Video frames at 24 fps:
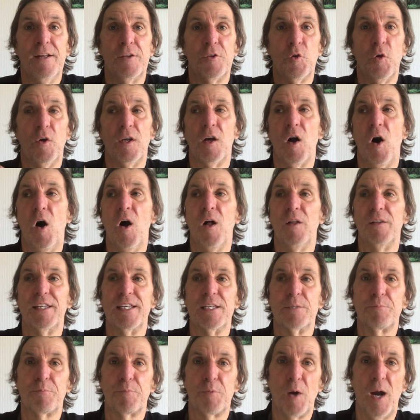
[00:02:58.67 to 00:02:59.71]
doing all
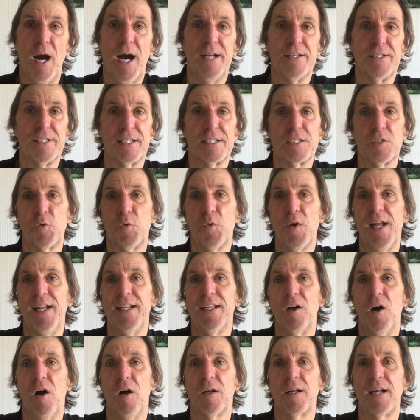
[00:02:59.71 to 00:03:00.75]
these projects,
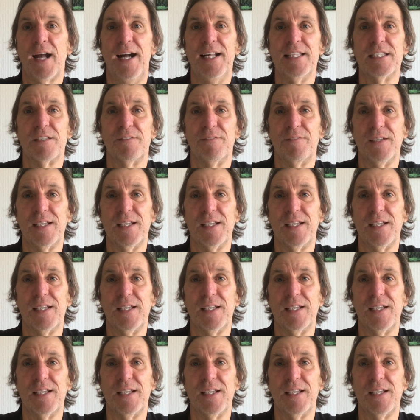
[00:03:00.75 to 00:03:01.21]
creating all kinds of